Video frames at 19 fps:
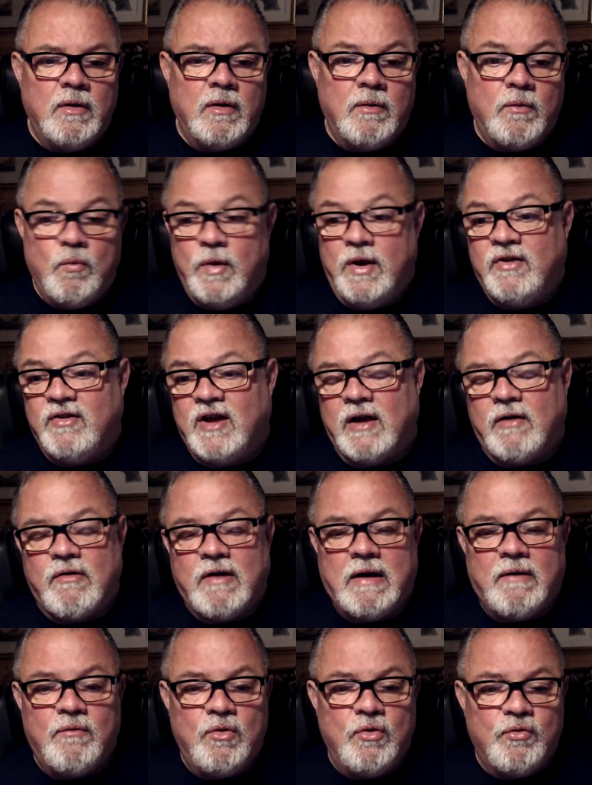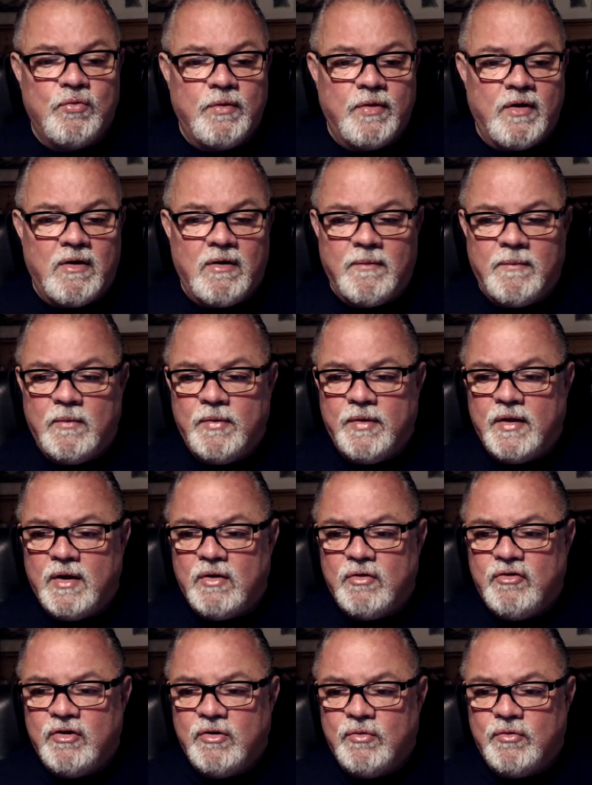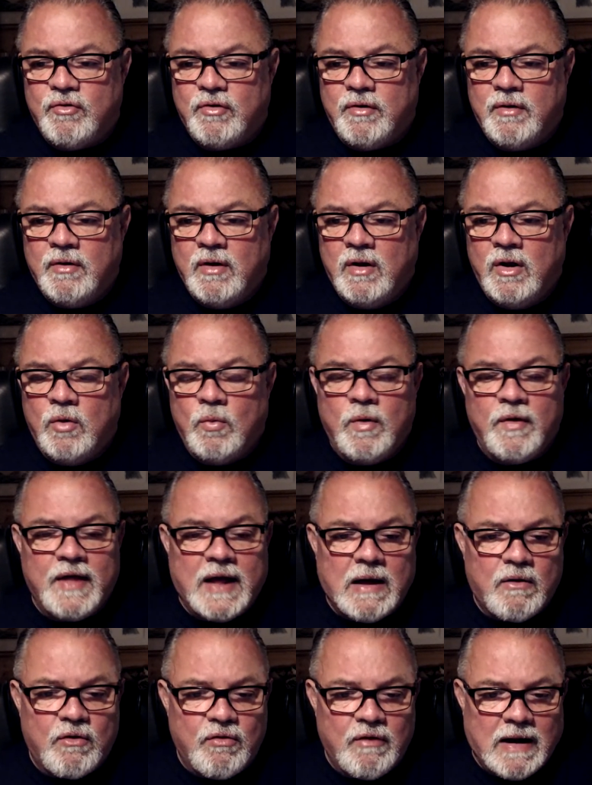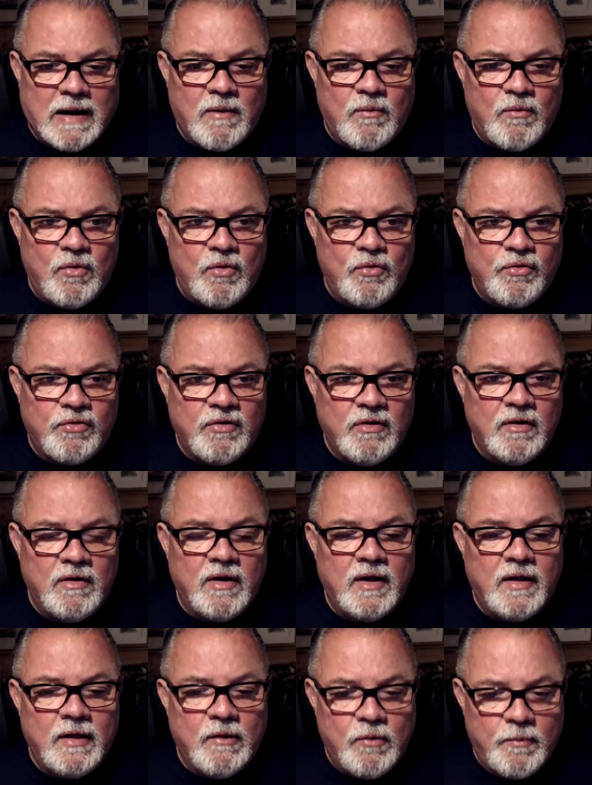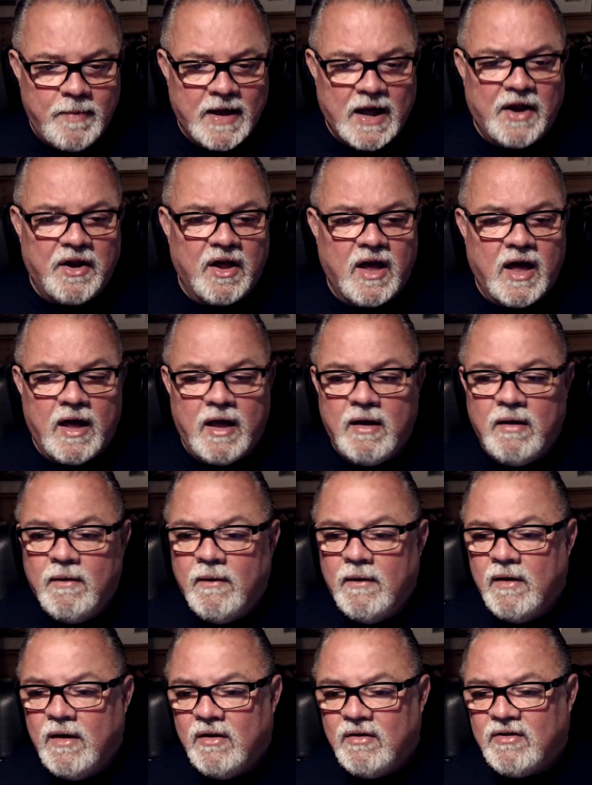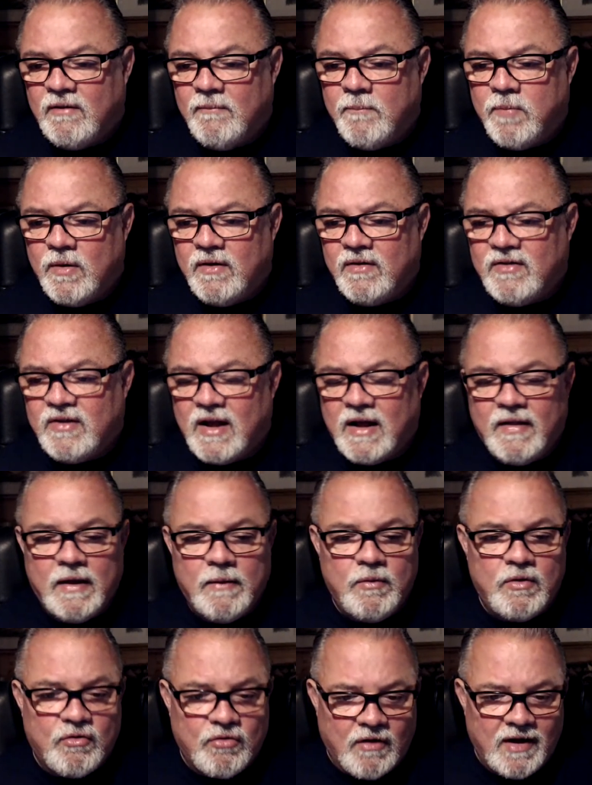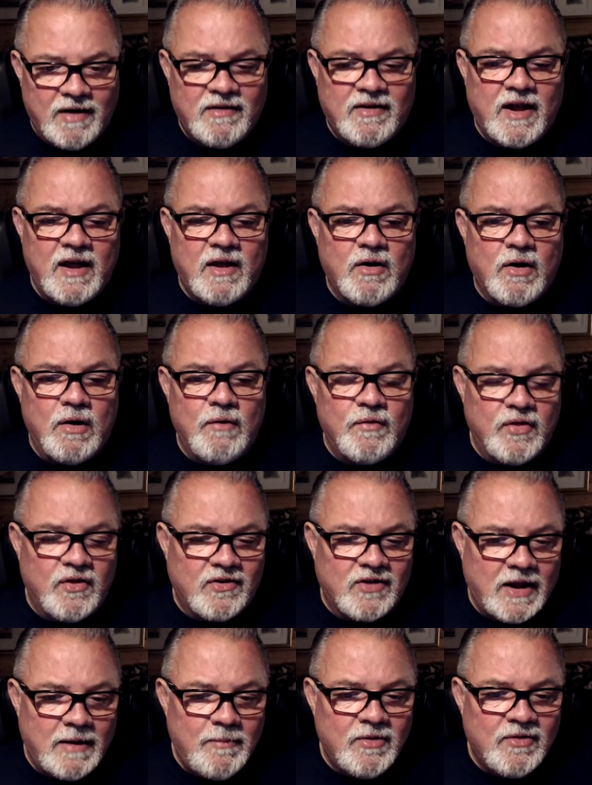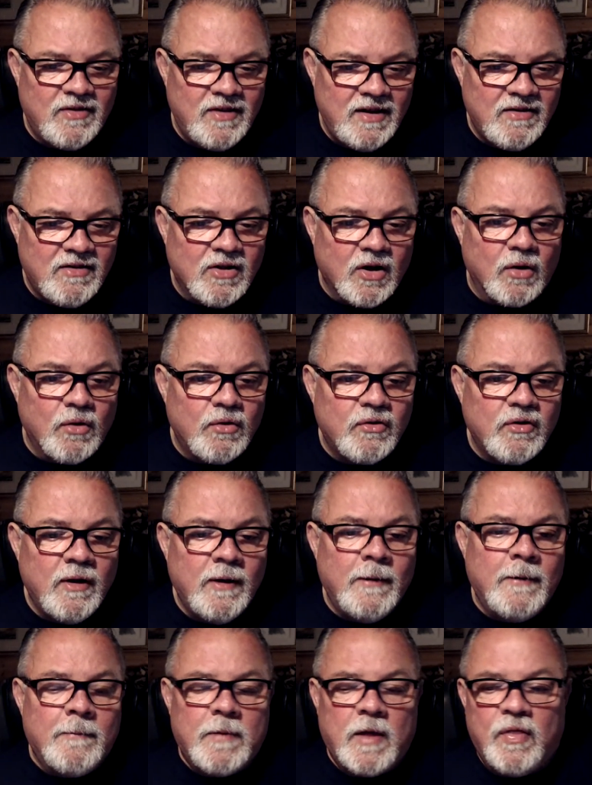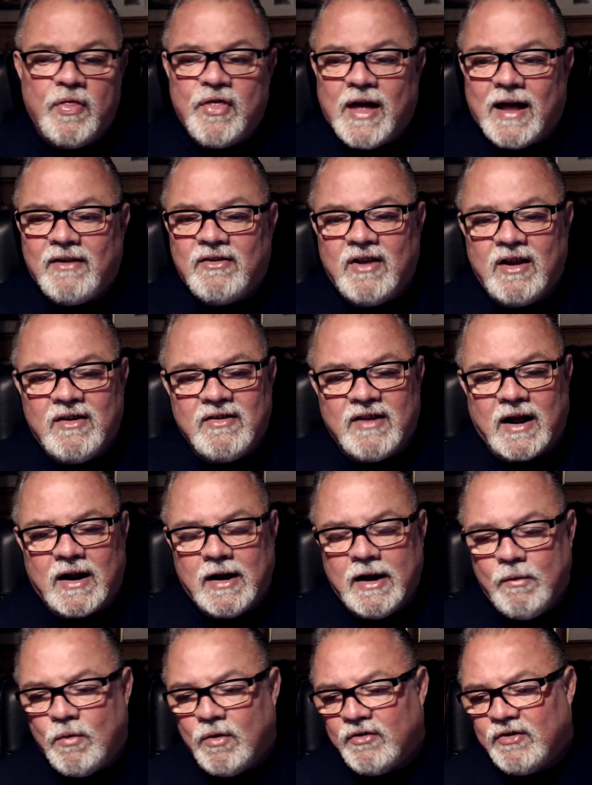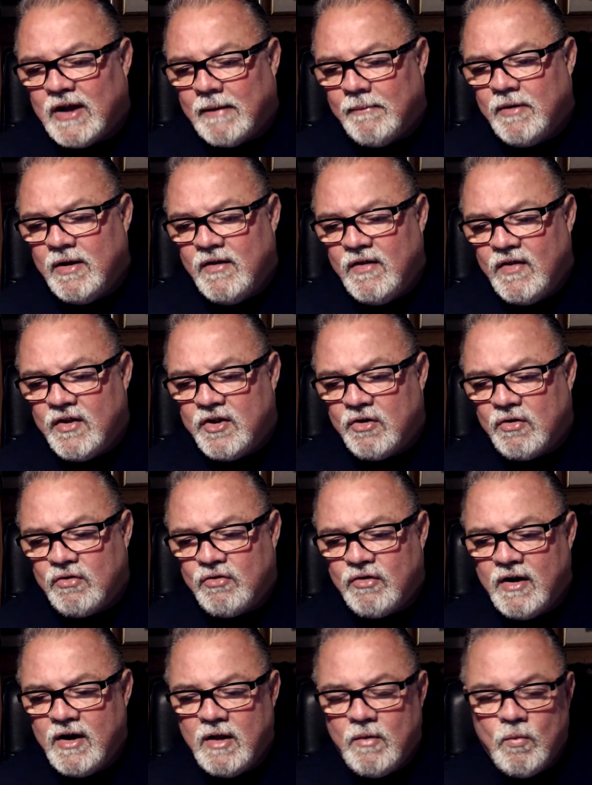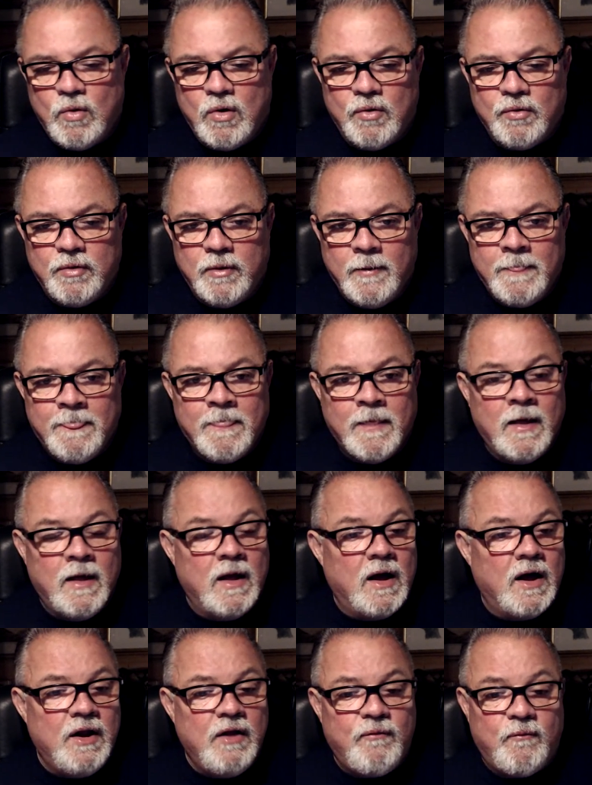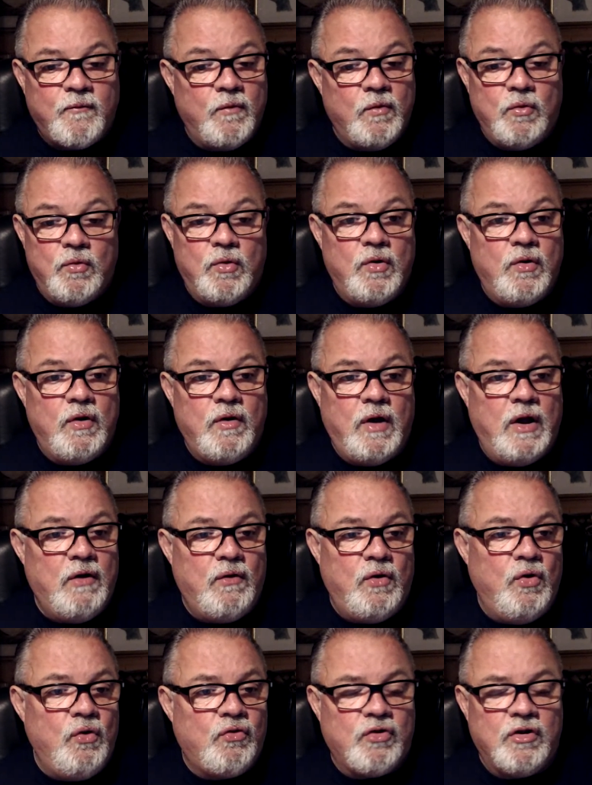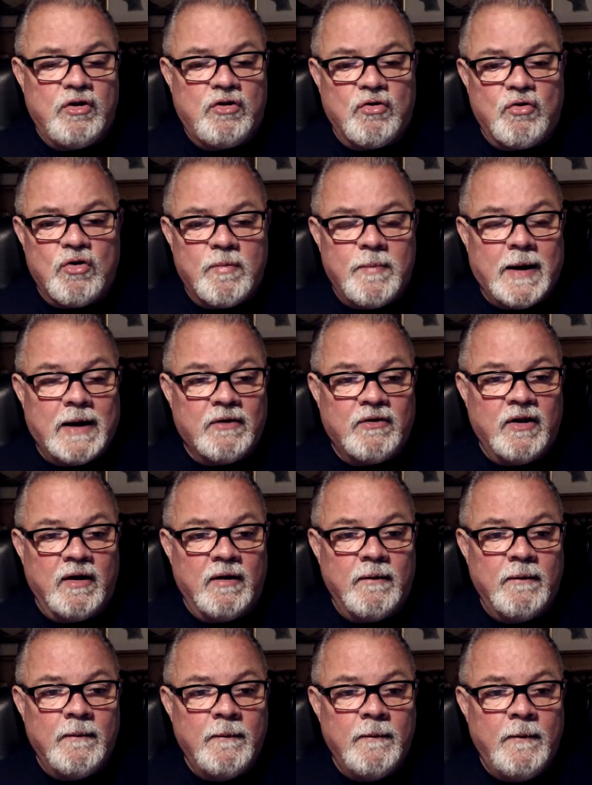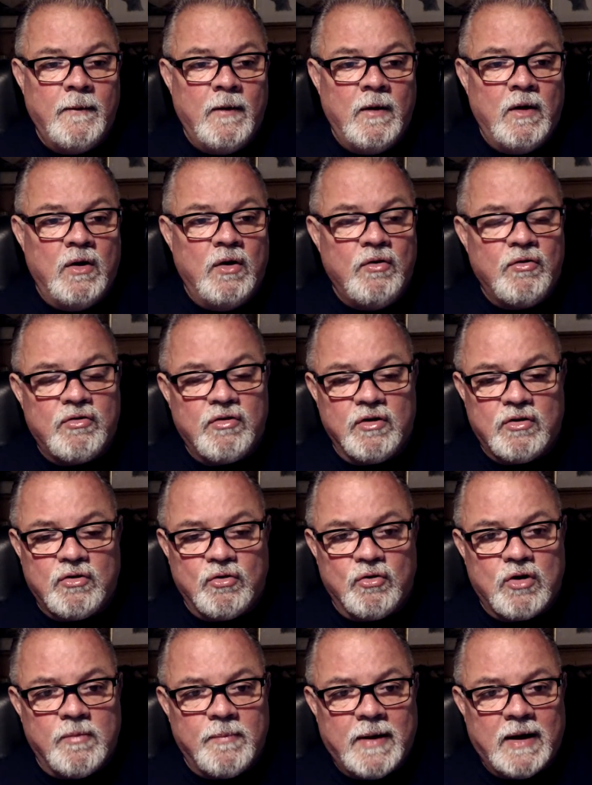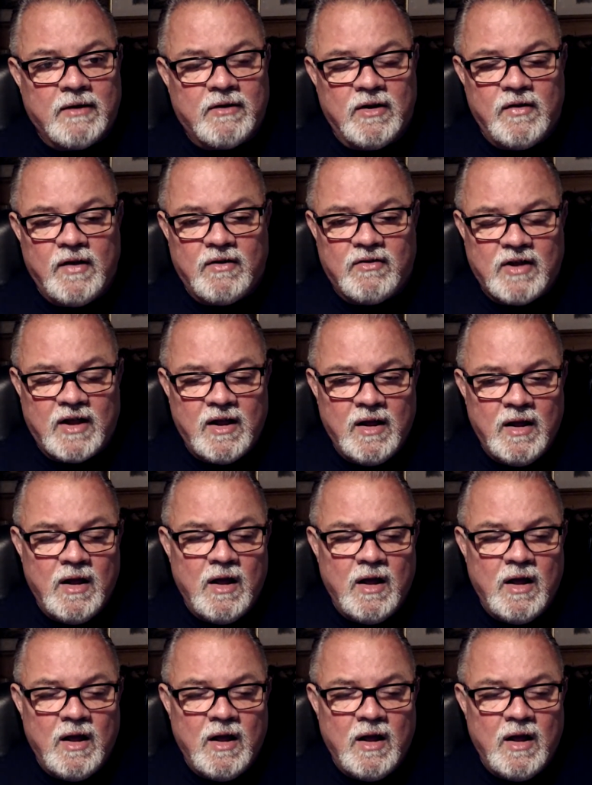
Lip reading: We set ground rules with our children. Without ground rules, there would be anarchy. As simple as that. They would try and take over, the same as these dogs. And that's exactly what's happening in the dog training world. And if who's going to talk about it? Who's going to talk about it? They say,